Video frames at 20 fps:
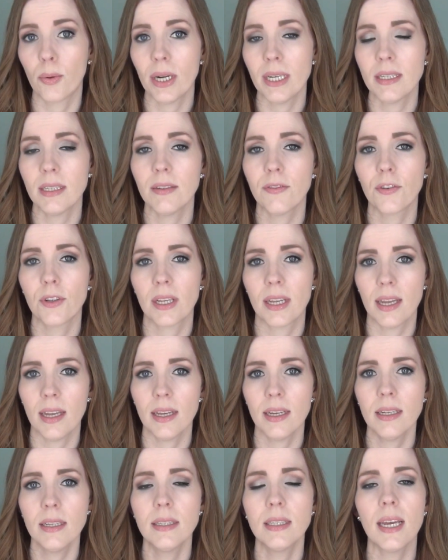bracelet for the
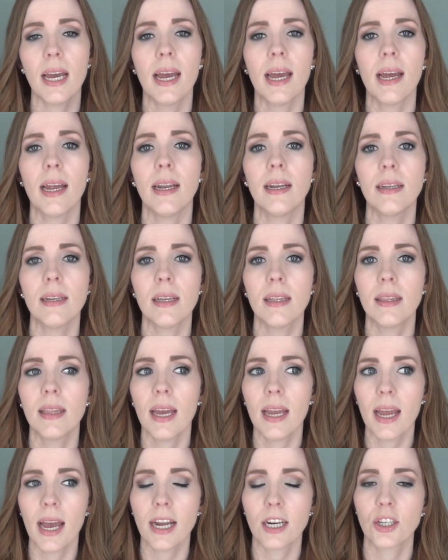kids and
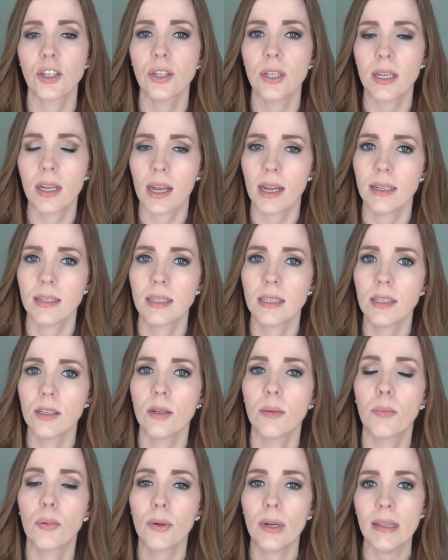they actually can
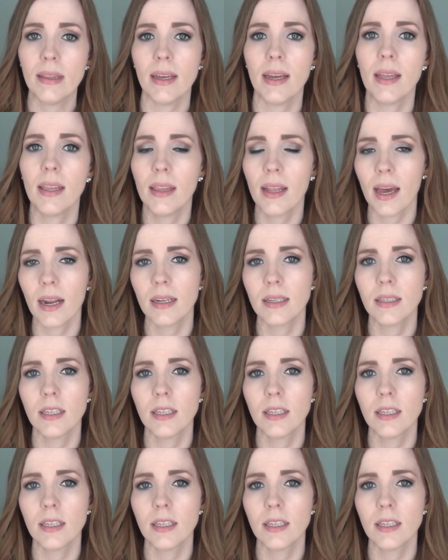still breathe in that